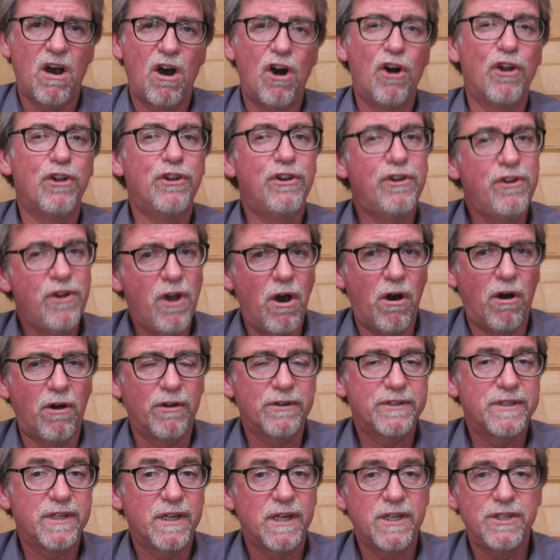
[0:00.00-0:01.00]
are
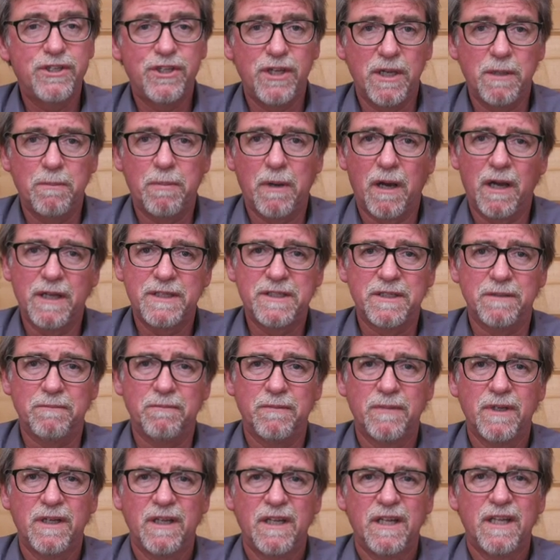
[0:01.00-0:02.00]
not a cheap item.
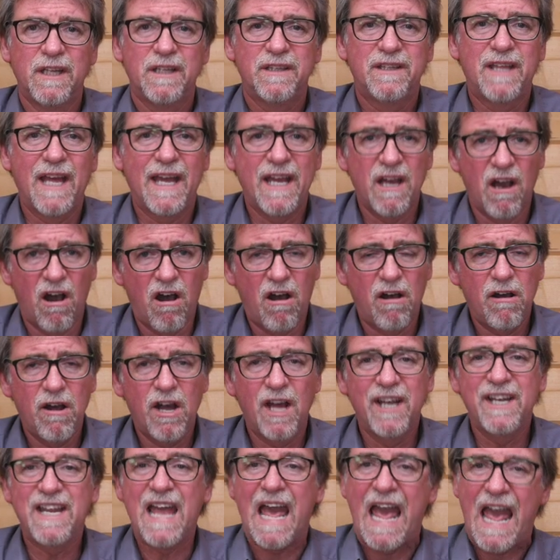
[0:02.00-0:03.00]
They are
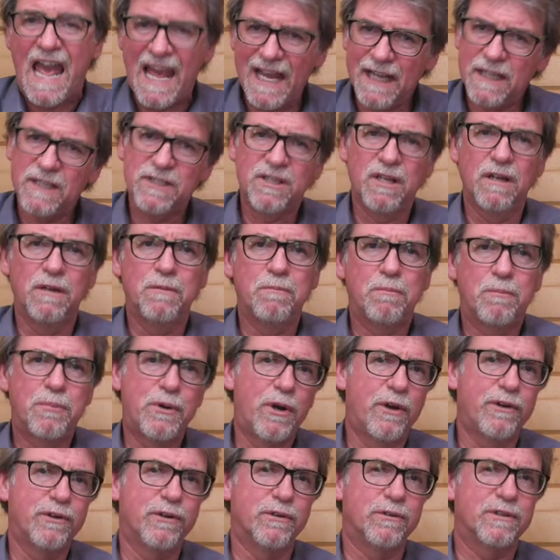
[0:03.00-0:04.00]
an excellent
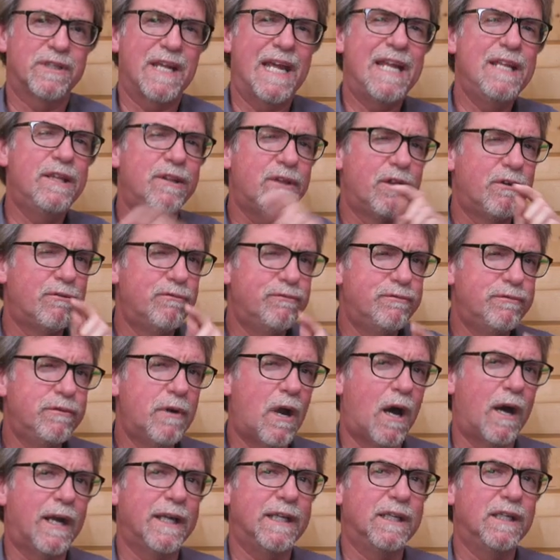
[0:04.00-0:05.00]
product in the
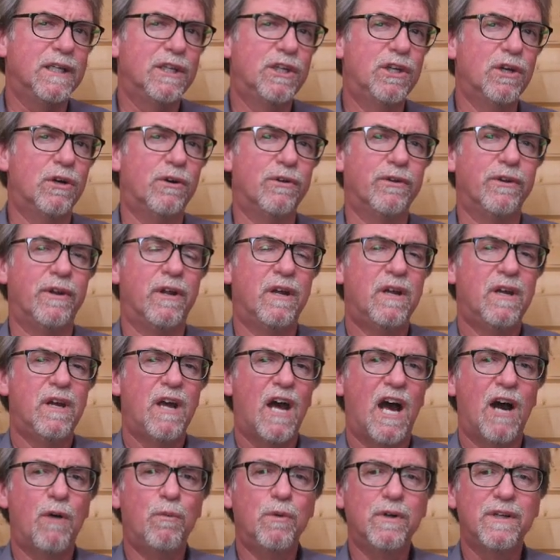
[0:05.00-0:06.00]
right gun
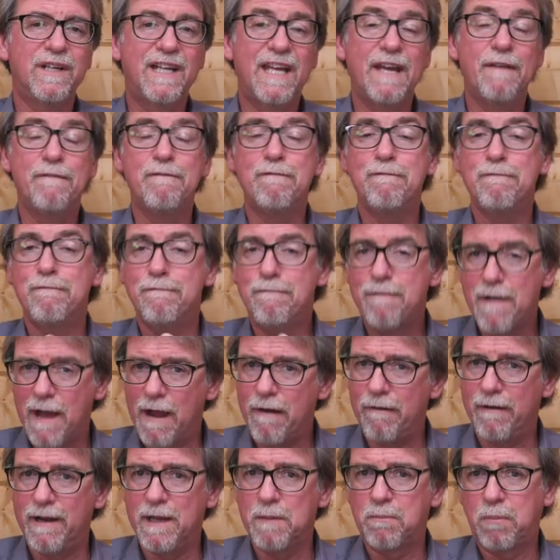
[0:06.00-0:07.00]
and will give
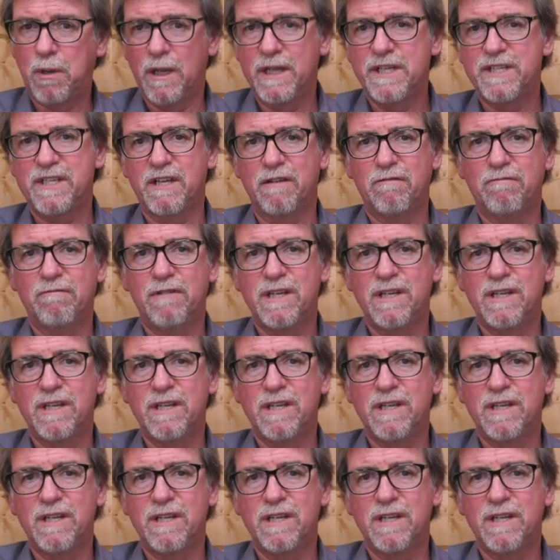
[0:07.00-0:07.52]
very pleasing